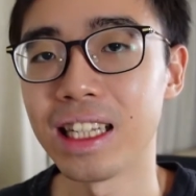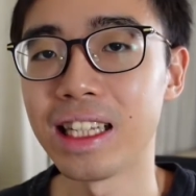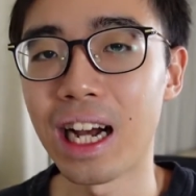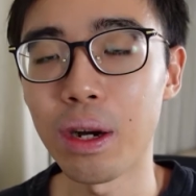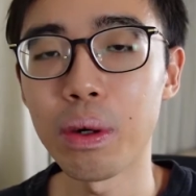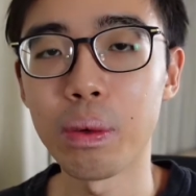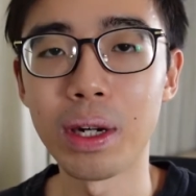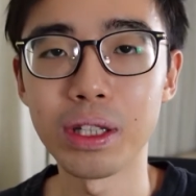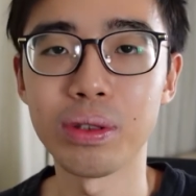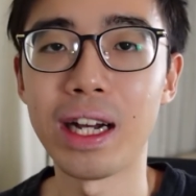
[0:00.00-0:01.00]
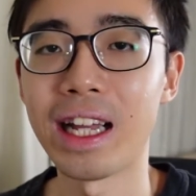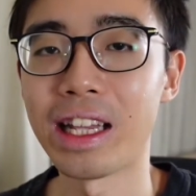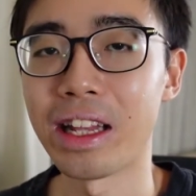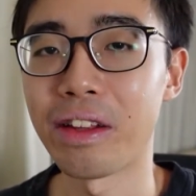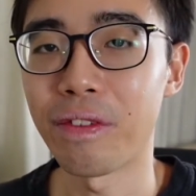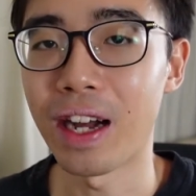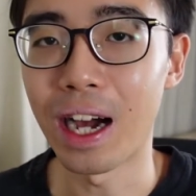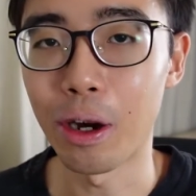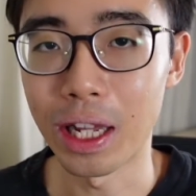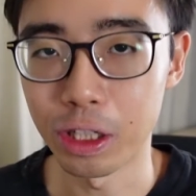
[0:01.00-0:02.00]
now we want to identify
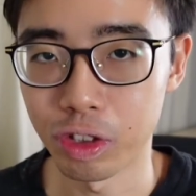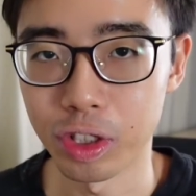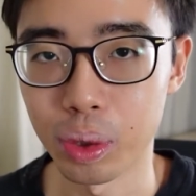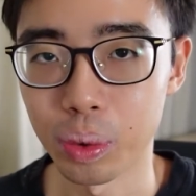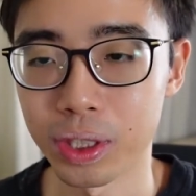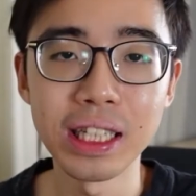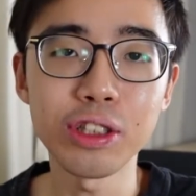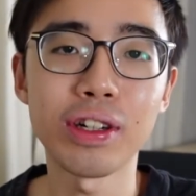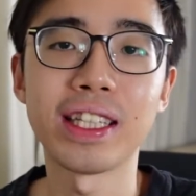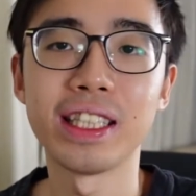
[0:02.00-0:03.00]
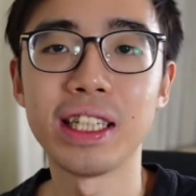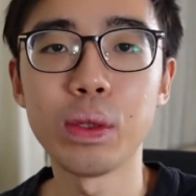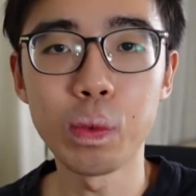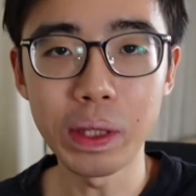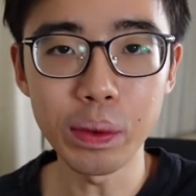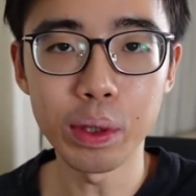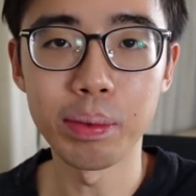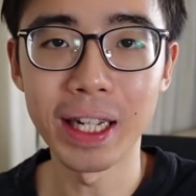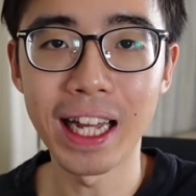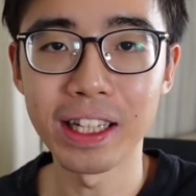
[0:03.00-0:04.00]
our entry zones. For this strategy, we
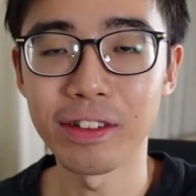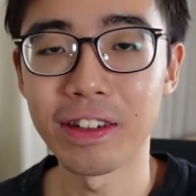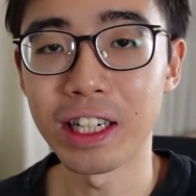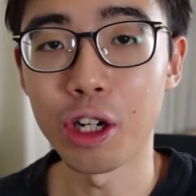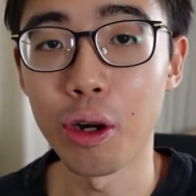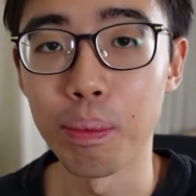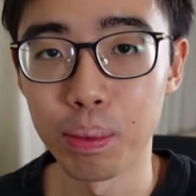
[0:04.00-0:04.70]
will be entering on